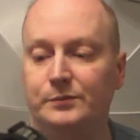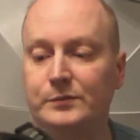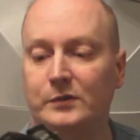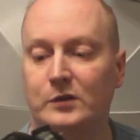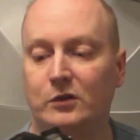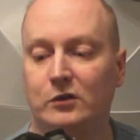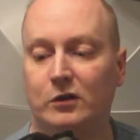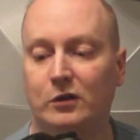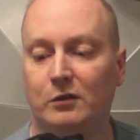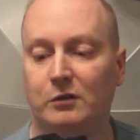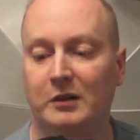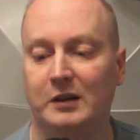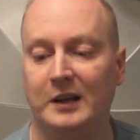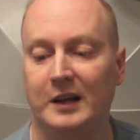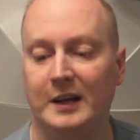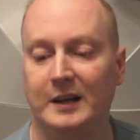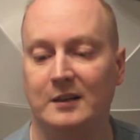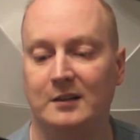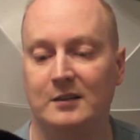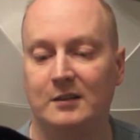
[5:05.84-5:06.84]
shutter
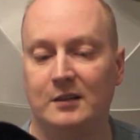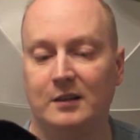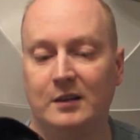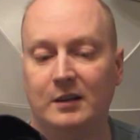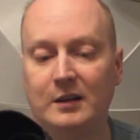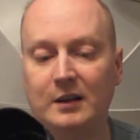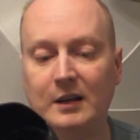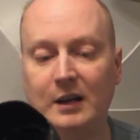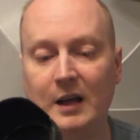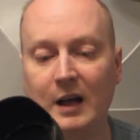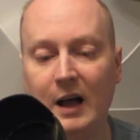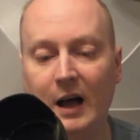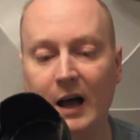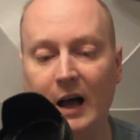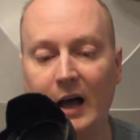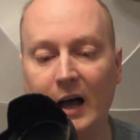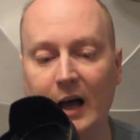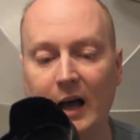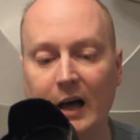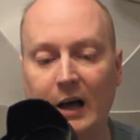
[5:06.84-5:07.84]
release,
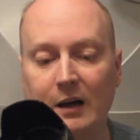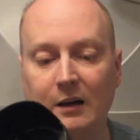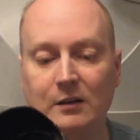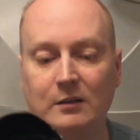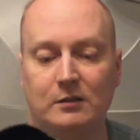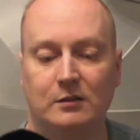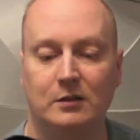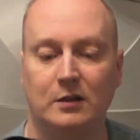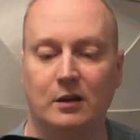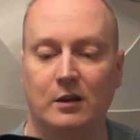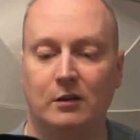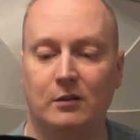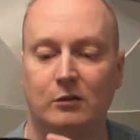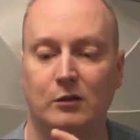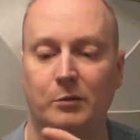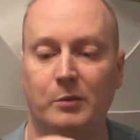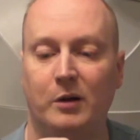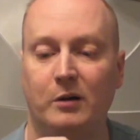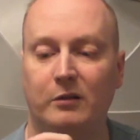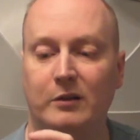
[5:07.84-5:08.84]

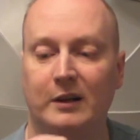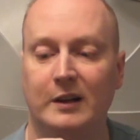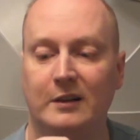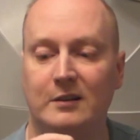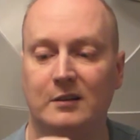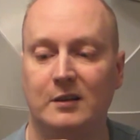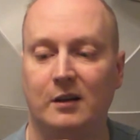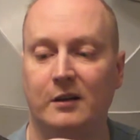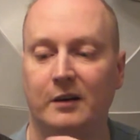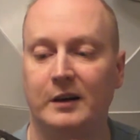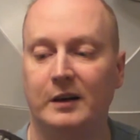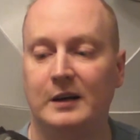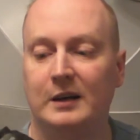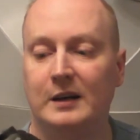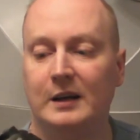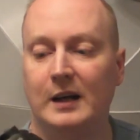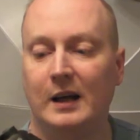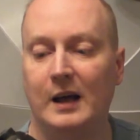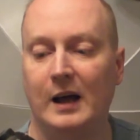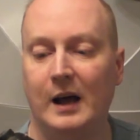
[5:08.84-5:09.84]
remote release, sorry,
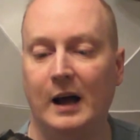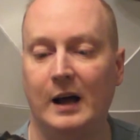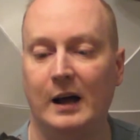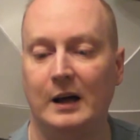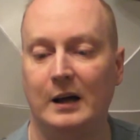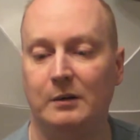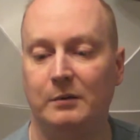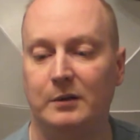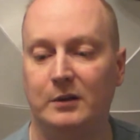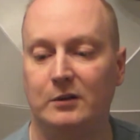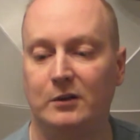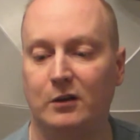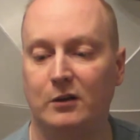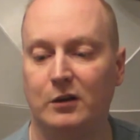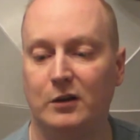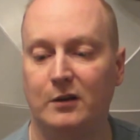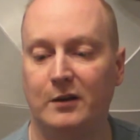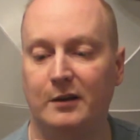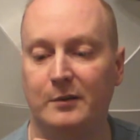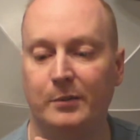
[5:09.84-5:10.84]
It's got
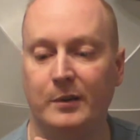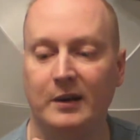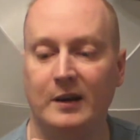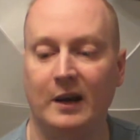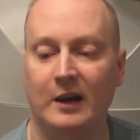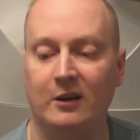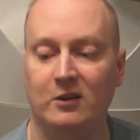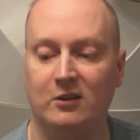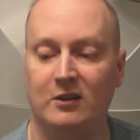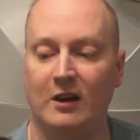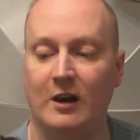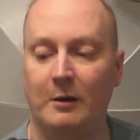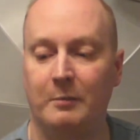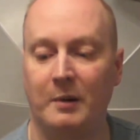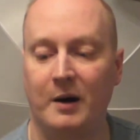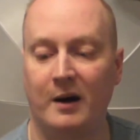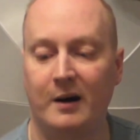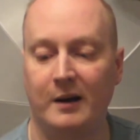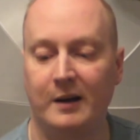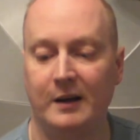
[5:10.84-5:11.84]
USB,
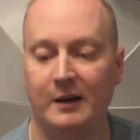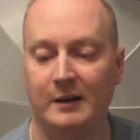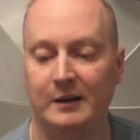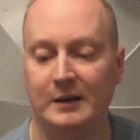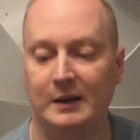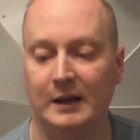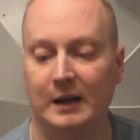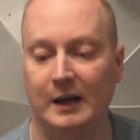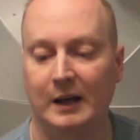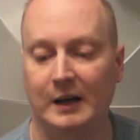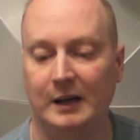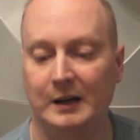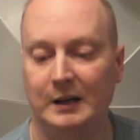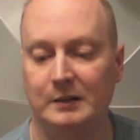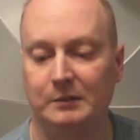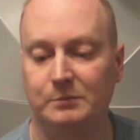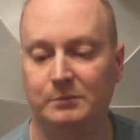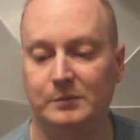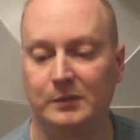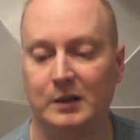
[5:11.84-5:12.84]
HDMI,
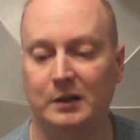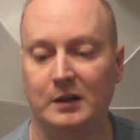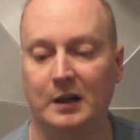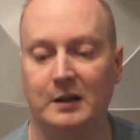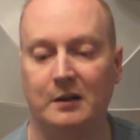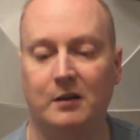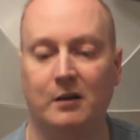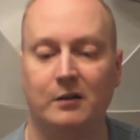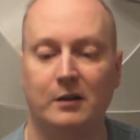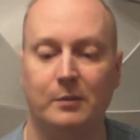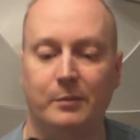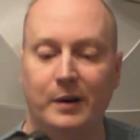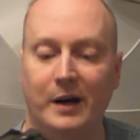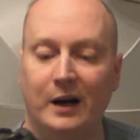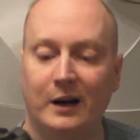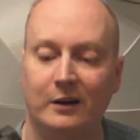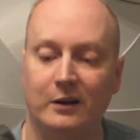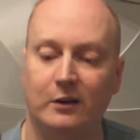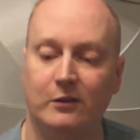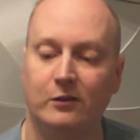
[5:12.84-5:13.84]
and then on the
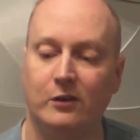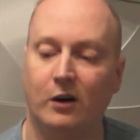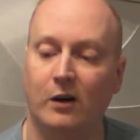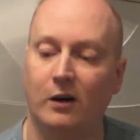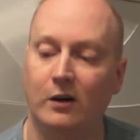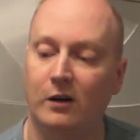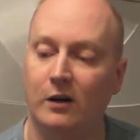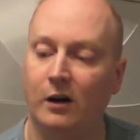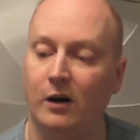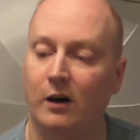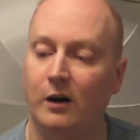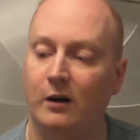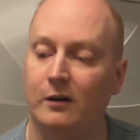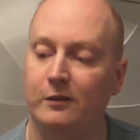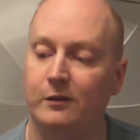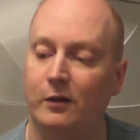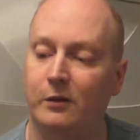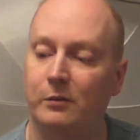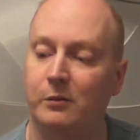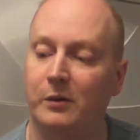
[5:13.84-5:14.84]
back you've got a
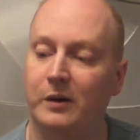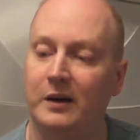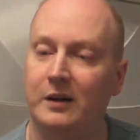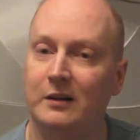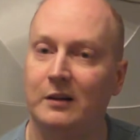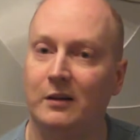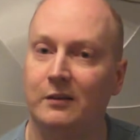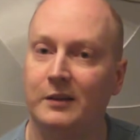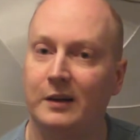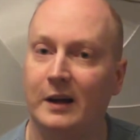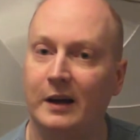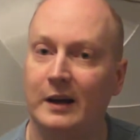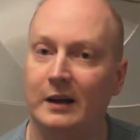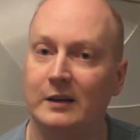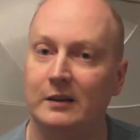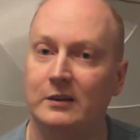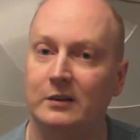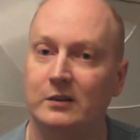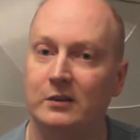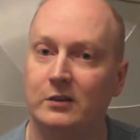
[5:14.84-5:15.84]
thumb wheel on there,
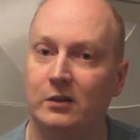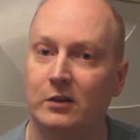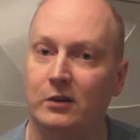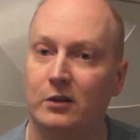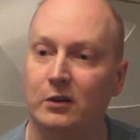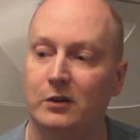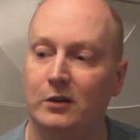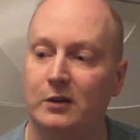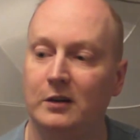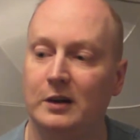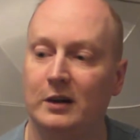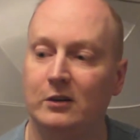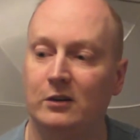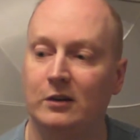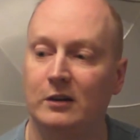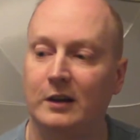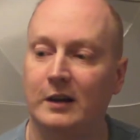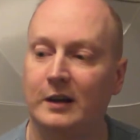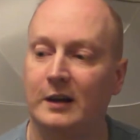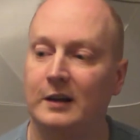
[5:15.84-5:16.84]
so you can
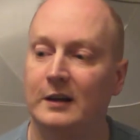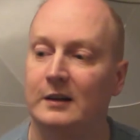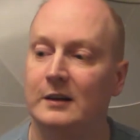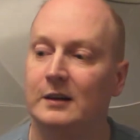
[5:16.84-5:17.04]
actually